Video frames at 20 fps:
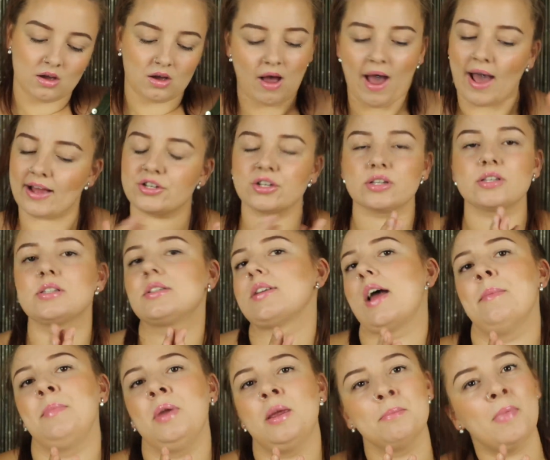
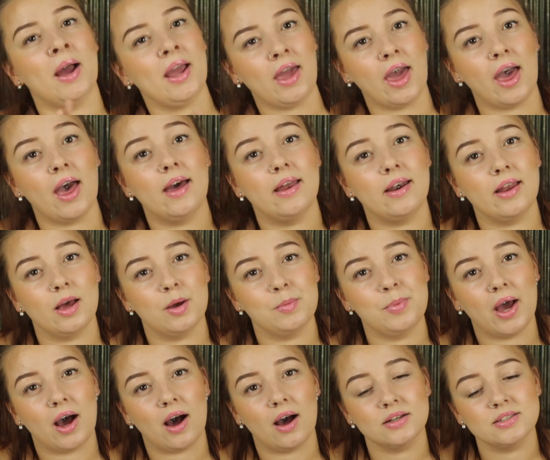I'm in my head
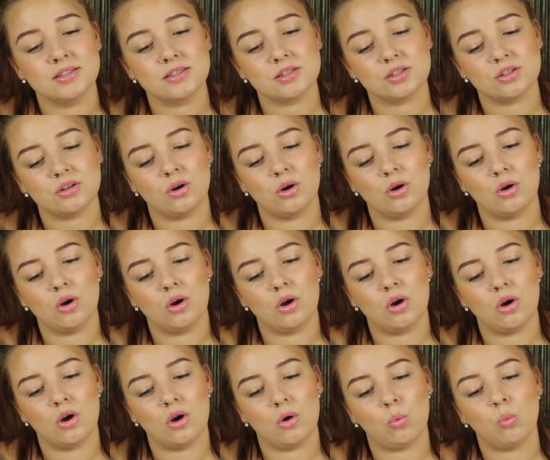about
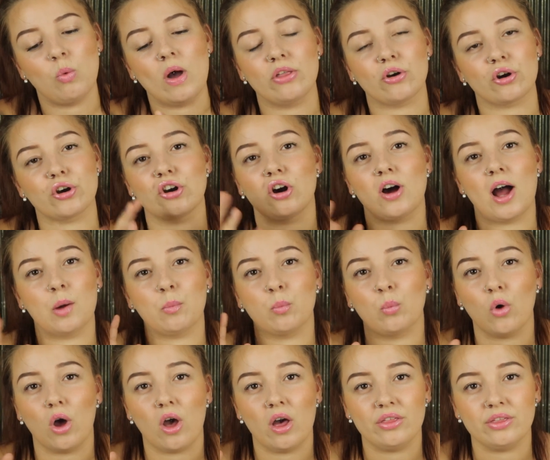whether or not I'm
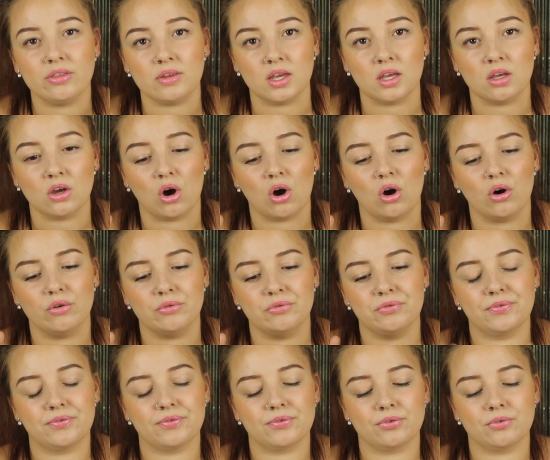worthy
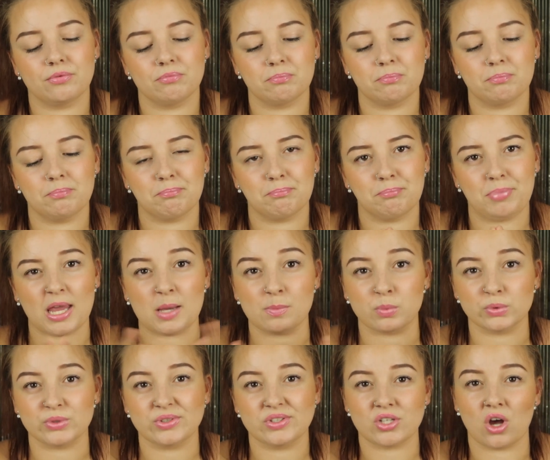of
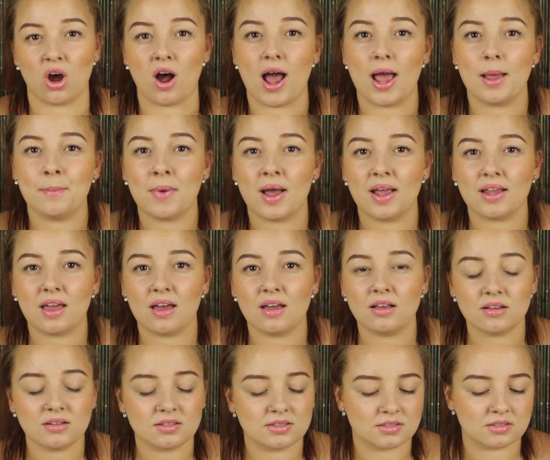people's time, I
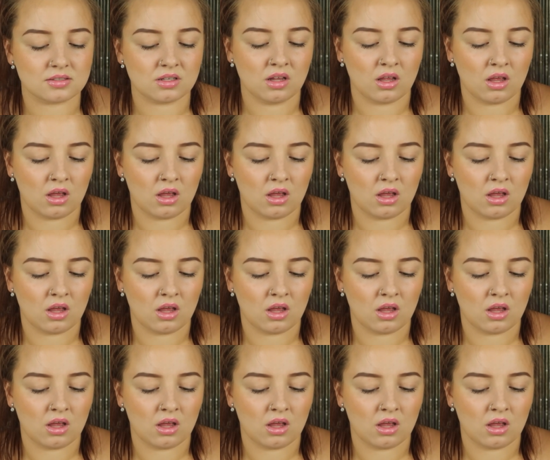guess.